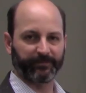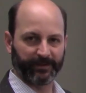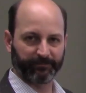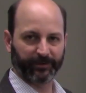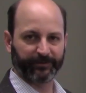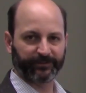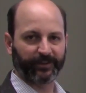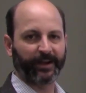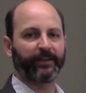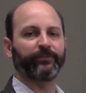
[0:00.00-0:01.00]
in previous
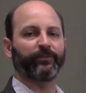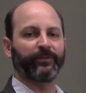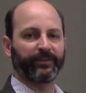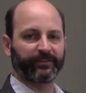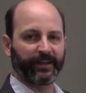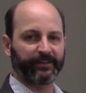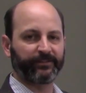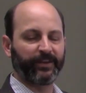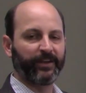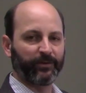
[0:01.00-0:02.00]
slides, or in this
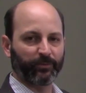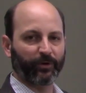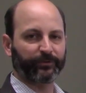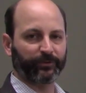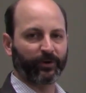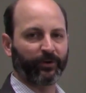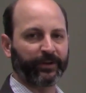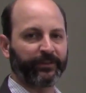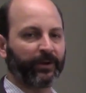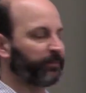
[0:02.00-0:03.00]
case, we're also calling
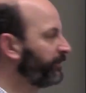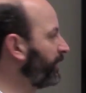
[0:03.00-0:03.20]
it the number of